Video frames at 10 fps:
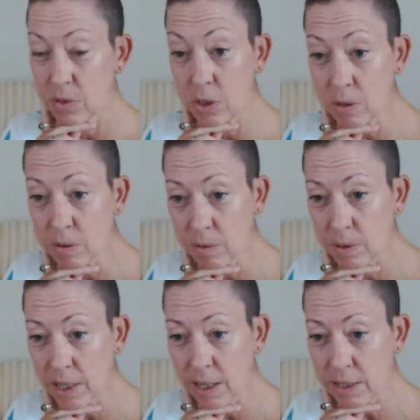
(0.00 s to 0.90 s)
Jewel,
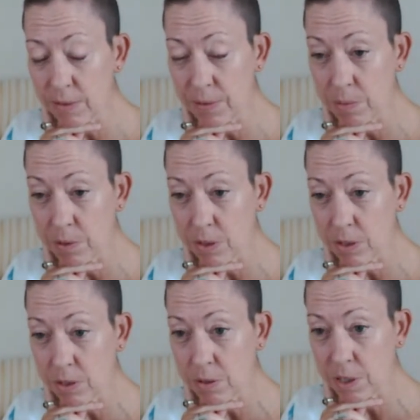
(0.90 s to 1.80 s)
it has a few
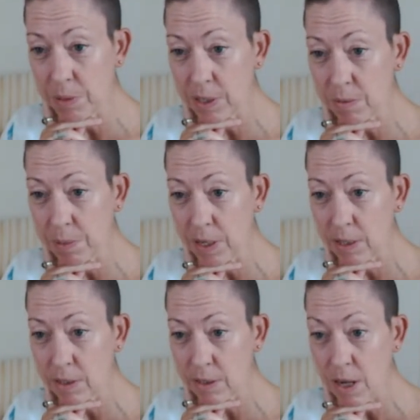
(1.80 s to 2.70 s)
watches at £20
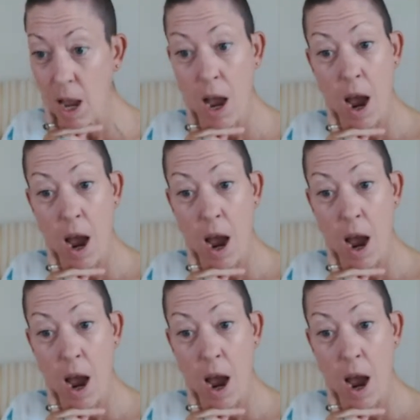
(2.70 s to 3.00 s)
plus.